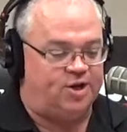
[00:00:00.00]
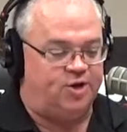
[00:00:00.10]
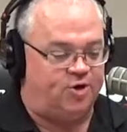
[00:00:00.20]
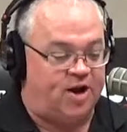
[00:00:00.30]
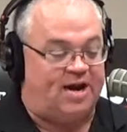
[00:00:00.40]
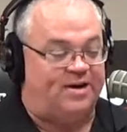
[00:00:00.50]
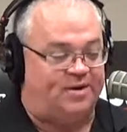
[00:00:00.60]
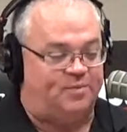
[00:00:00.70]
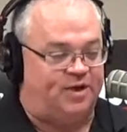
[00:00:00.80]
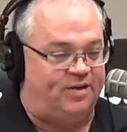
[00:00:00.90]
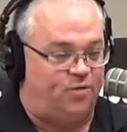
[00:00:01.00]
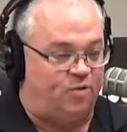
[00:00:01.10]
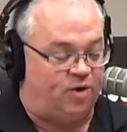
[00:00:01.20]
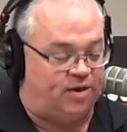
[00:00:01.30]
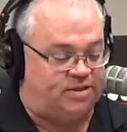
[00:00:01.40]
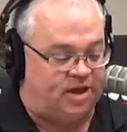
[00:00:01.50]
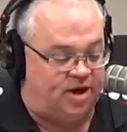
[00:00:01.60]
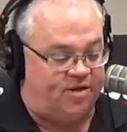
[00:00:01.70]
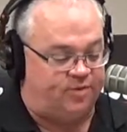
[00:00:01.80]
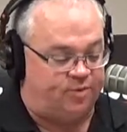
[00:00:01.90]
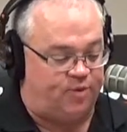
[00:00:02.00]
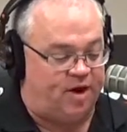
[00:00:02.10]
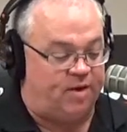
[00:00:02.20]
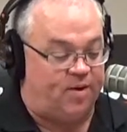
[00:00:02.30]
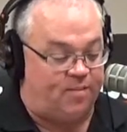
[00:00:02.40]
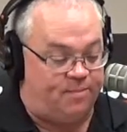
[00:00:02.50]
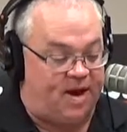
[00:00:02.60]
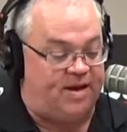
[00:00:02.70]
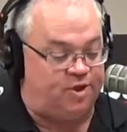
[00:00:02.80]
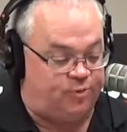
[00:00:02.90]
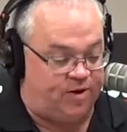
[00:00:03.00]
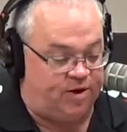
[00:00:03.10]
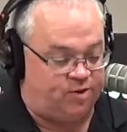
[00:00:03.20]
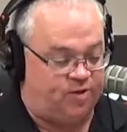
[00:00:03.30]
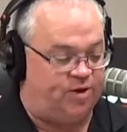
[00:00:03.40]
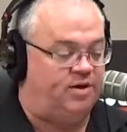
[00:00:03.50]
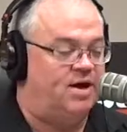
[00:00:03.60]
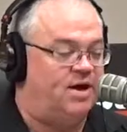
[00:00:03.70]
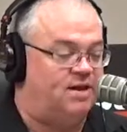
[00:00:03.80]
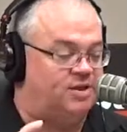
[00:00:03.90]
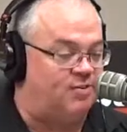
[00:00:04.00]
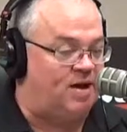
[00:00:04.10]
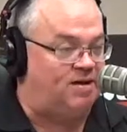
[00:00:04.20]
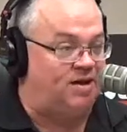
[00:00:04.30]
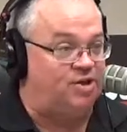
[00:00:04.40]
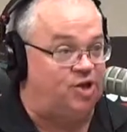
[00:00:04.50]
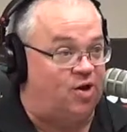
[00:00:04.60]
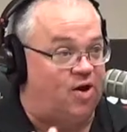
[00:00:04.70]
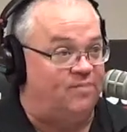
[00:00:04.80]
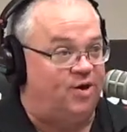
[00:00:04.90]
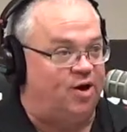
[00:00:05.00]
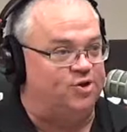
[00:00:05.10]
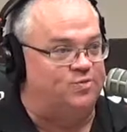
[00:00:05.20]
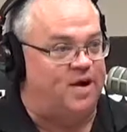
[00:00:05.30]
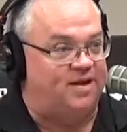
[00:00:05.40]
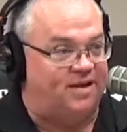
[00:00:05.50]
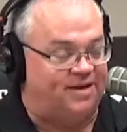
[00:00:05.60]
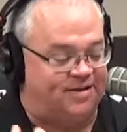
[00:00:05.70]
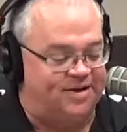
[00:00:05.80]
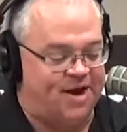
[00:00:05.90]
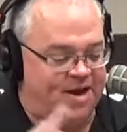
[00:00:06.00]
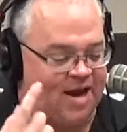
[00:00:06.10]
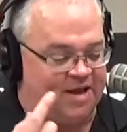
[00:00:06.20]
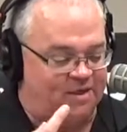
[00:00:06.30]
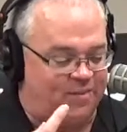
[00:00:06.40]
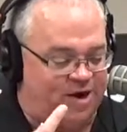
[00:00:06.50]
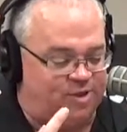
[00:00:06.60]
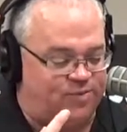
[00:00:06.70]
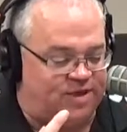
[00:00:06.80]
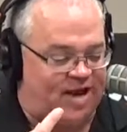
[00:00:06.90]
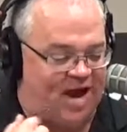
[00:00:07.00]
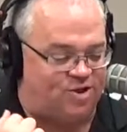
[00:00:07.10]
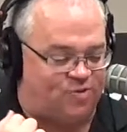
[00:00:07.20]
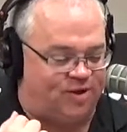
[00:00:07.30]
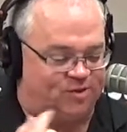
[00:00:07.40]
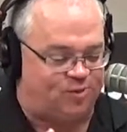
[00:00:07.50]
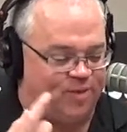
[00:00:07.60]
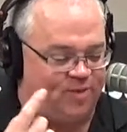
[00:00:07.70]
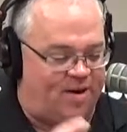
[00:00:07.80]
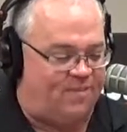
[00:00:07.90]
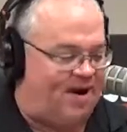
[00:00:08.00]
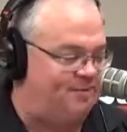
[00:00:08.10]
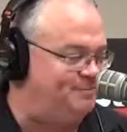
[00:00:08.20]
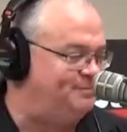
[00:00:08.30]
You're not going to believe what we're going to tell you after the break about my experience with her. This is the Mike Litton Show. I'm your host, Mike Litton. Kathy Majum's in the house with us. We'll be right back.